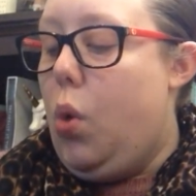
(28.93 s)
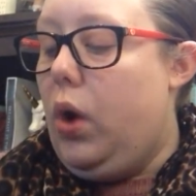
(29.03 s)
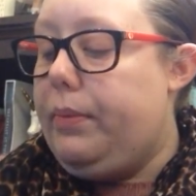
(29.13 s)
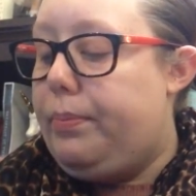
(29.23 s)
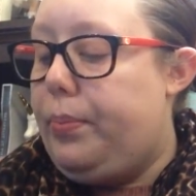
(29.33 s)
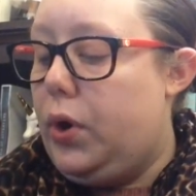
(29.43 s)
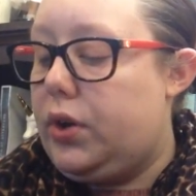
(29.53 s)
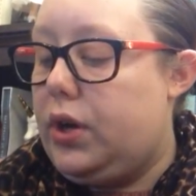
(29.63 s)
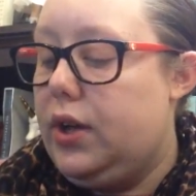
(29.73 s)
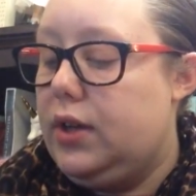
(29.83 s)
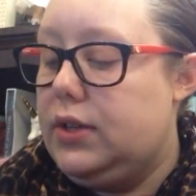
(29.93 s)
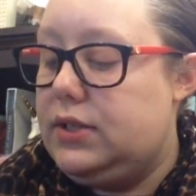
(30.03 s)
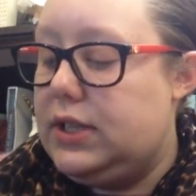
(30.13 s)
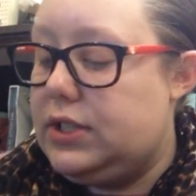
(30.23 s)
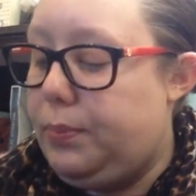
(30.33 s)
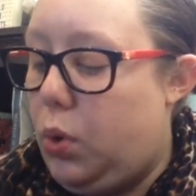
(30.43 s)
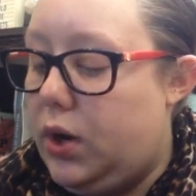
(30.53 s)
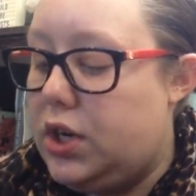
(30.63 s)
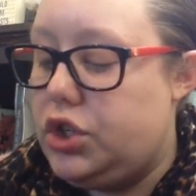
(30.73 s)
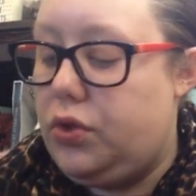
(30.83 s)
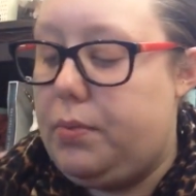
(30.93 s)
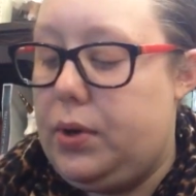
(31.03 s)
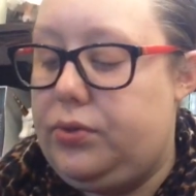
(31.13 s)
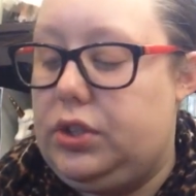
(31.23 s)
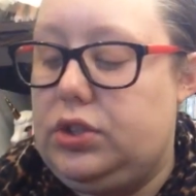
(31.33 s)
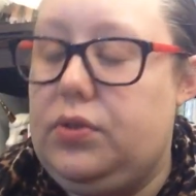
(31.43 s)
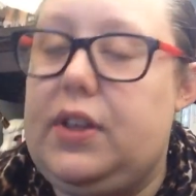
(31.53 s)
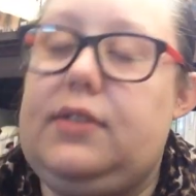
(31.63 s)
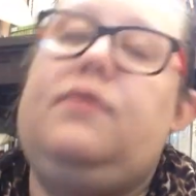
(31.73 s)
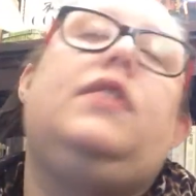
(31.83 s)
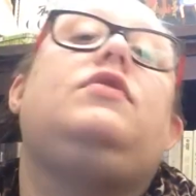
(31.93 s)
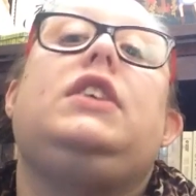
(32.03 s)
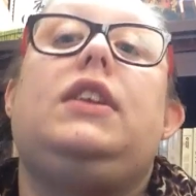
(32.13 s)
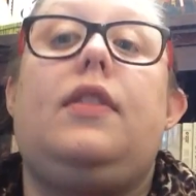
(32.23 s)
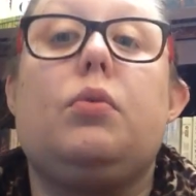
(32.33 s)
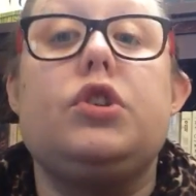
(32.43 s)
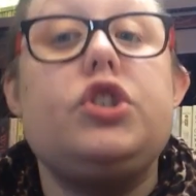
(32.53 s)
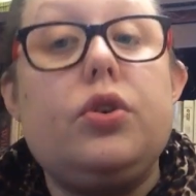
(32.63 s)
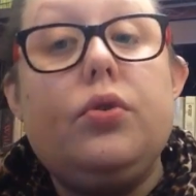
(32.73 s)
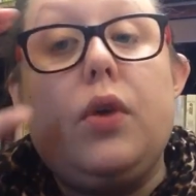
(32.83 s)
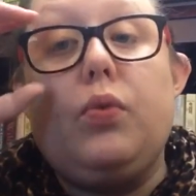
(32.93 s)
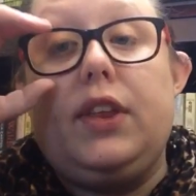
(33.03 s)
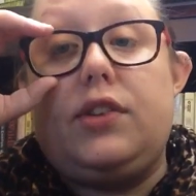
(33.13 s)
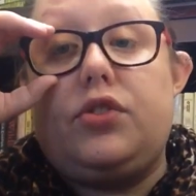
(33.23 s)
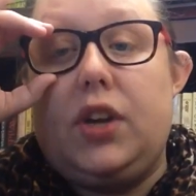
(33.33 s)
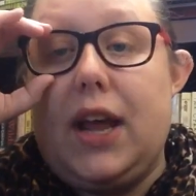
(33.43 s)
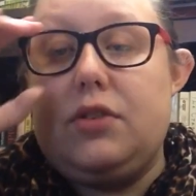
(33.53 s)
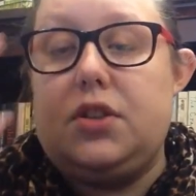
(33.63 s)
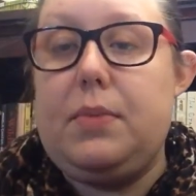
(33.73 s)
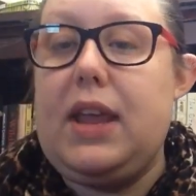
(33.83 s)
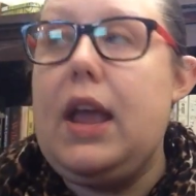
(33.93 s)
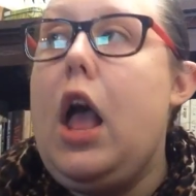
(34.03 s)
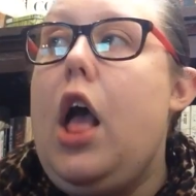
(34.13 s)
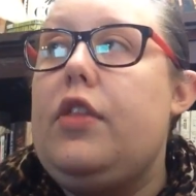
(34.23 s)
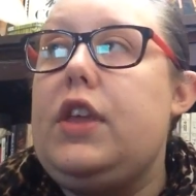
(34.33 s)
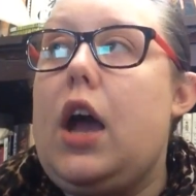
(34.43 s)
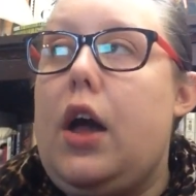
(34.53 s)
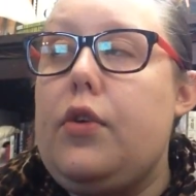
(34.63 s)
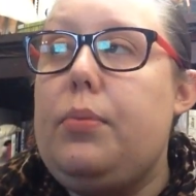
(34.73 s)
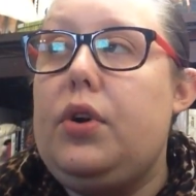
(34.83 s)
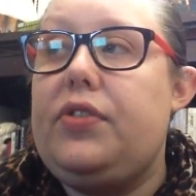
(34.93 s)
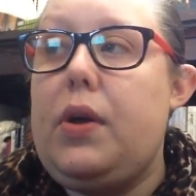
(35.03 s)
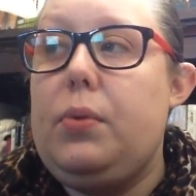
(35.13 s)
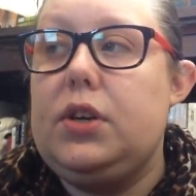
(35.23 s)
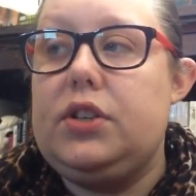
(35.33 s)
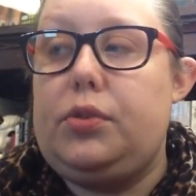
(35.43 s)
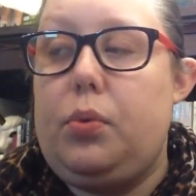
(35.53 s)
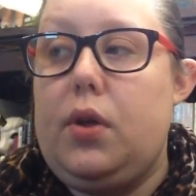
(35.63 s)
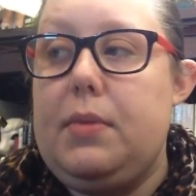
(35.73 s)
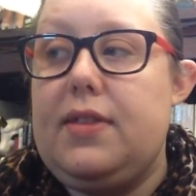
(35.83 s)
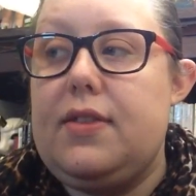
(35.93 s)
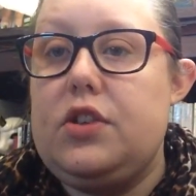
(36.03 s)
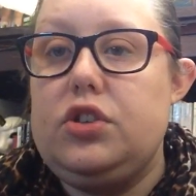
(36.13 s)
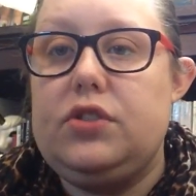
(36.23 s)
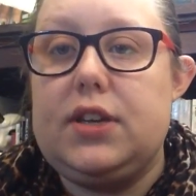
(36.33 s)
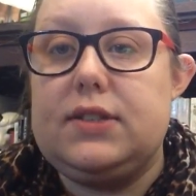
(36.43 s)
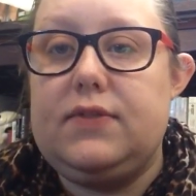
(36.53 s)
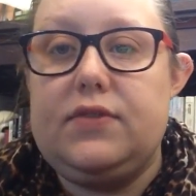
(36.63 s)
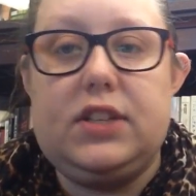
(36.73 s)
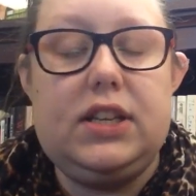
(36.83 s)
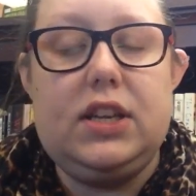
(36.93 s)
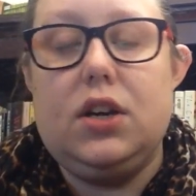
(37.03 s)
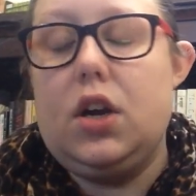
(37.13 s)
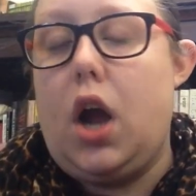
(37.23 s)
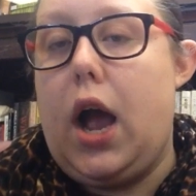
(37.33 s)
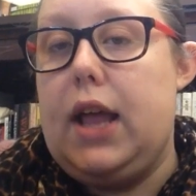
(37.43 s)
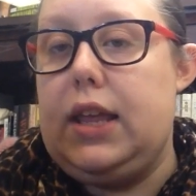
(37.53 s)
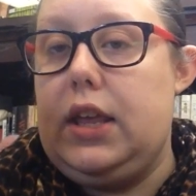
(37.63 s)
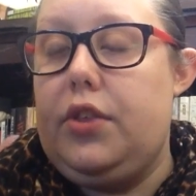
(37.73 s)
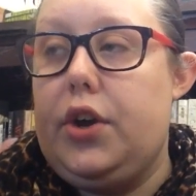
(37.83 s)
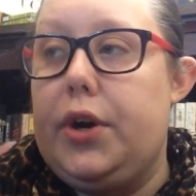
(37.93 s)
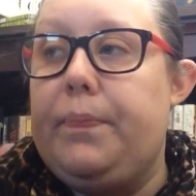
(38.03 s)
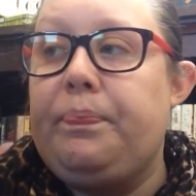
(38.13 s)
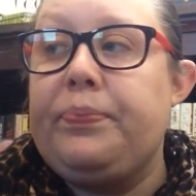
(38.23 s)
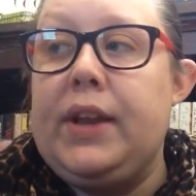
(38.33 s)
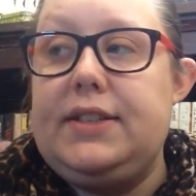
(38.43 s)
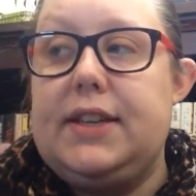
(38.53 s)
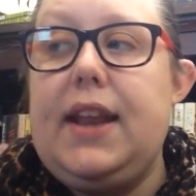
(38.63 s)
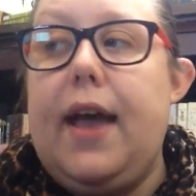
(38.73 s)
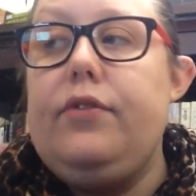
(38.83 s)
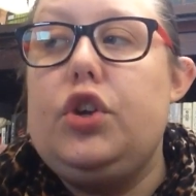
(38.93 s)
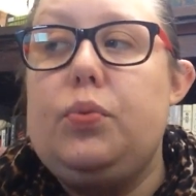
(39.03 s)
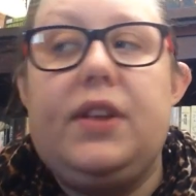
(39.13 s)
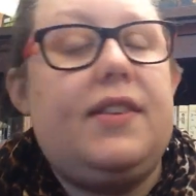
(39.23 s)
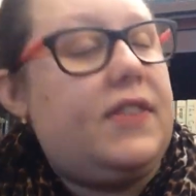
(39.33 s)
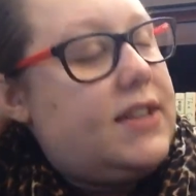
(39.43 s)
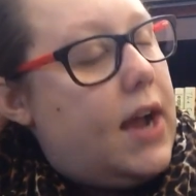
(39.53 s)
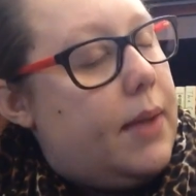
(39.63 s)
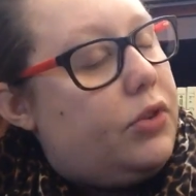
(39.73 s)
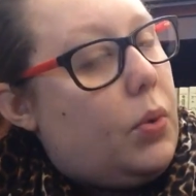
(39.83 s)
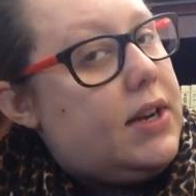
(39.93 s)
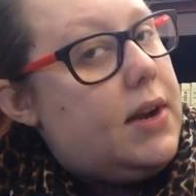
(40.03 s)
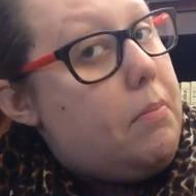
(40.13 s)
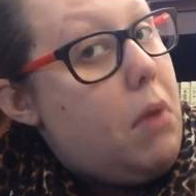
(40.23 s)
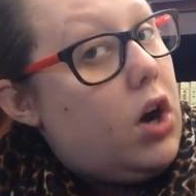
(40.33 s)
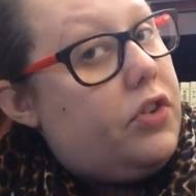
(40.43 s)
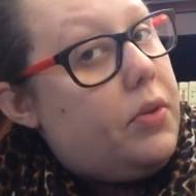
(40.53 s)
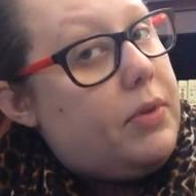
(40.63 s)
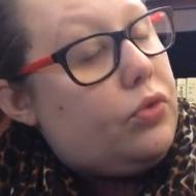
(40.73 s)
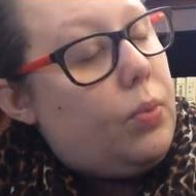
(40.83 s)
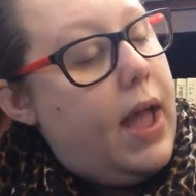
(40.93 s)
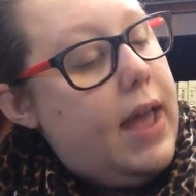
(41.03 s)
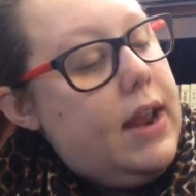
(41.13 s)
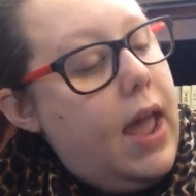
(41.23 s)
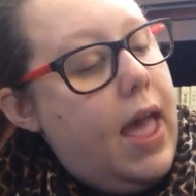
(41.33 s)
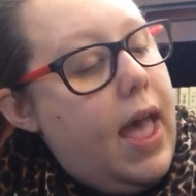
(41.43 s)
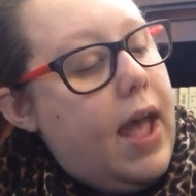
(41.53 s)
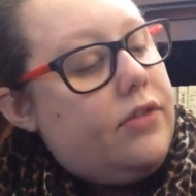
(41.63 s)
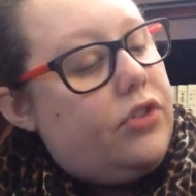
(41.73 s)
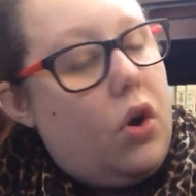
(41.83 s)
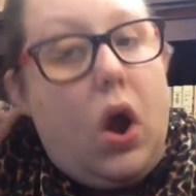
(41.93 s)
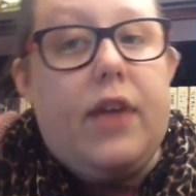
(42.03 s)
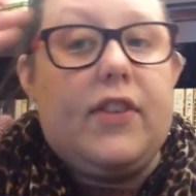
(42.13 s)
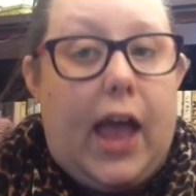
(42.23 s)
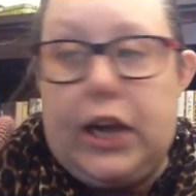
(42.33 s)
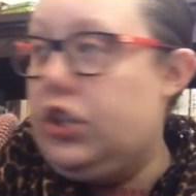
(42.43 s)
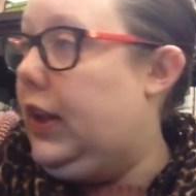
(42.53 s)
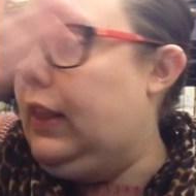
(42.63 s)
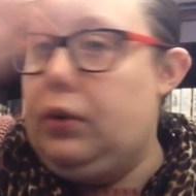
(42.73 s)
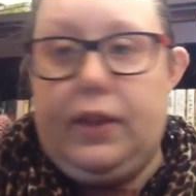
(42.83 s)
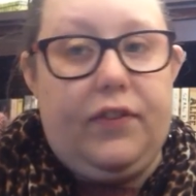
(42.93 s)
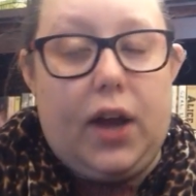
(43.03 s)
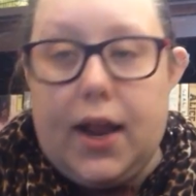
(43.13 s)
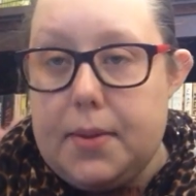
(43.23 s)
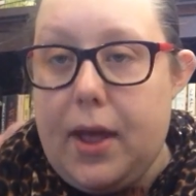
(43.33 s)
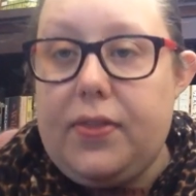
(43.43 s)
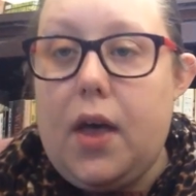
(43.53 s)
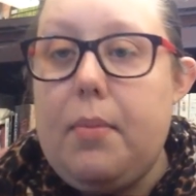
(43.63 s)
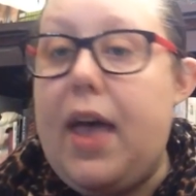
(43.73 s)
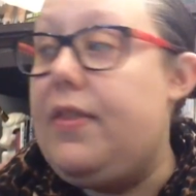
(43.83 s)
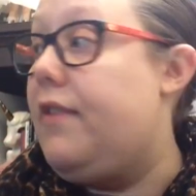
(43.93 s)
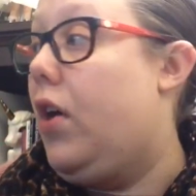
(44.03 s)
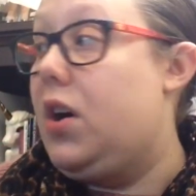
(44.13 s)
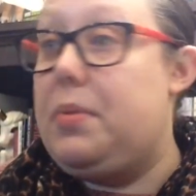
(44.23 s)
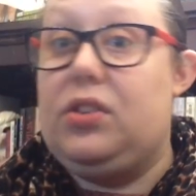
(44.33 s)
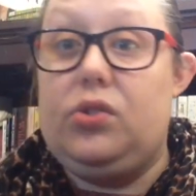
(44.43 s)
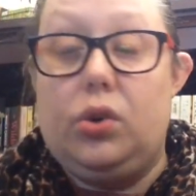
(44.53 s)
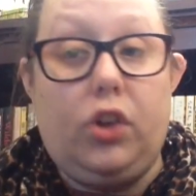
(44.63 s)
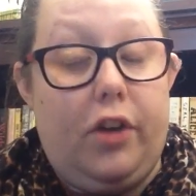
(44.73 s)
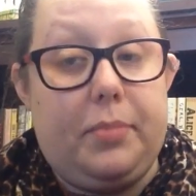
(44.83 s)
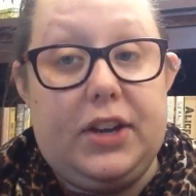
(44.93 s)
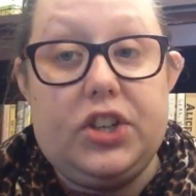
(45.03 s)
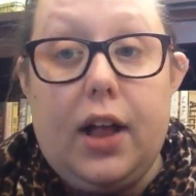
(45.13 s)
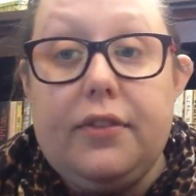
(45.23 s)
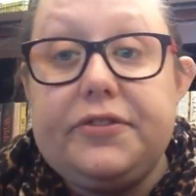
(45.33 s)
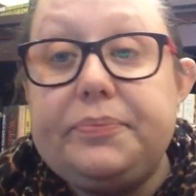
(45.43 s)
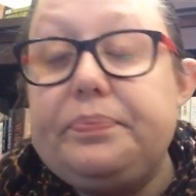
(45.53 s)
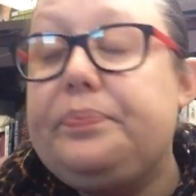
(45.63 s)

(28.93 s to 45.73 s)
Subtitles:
What book disappointed you the most in 2015? And there were two that really stood out to me. The other books that were disappointments in the 2015 year, I either didn't have Goodreads at the time, so I didn't mark them as read, and so I've actually literally forgotten about them, and they've already been sold off my shelf,